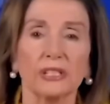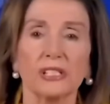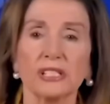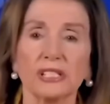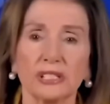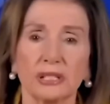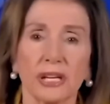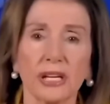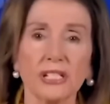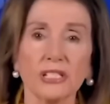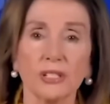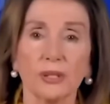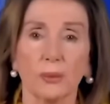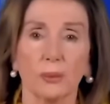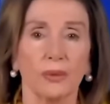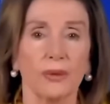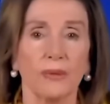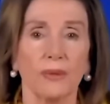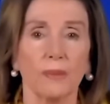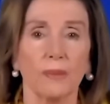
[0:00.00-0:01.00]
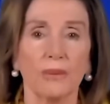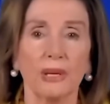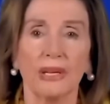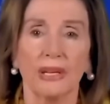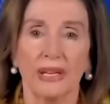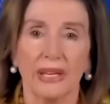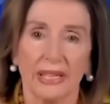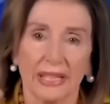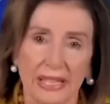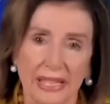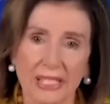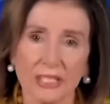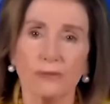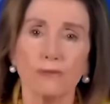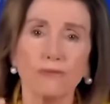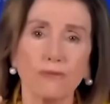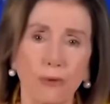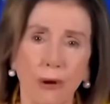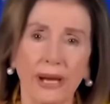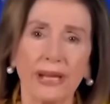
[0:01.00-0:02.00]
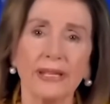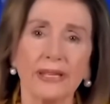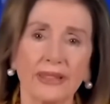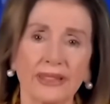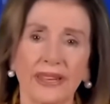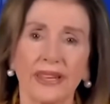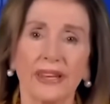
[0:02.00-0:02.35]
but discuss it with him. He's right